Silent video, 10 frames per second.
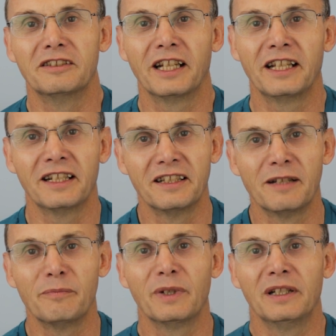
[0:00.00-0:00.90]
taking a
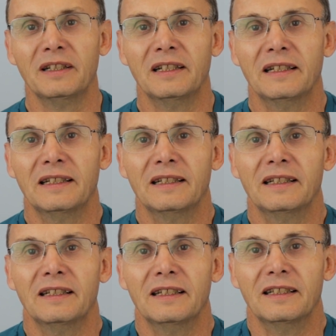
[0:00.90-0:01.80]
number
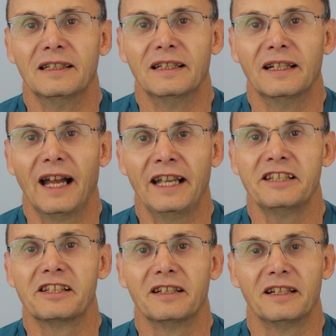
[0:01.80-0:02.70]

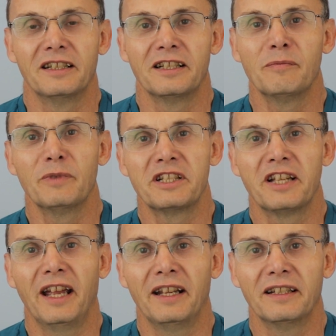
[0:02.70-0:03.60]
8 and a number
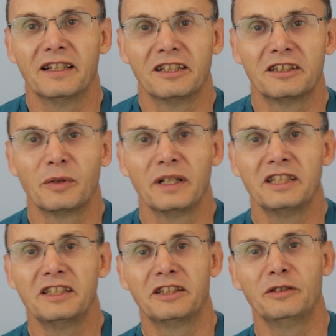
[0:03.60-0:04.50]
10 and a
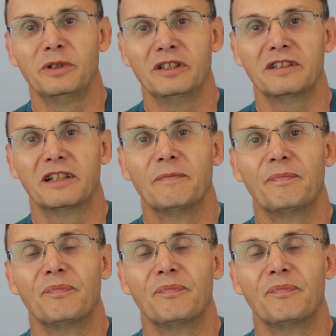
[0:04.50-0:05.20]
22 hook.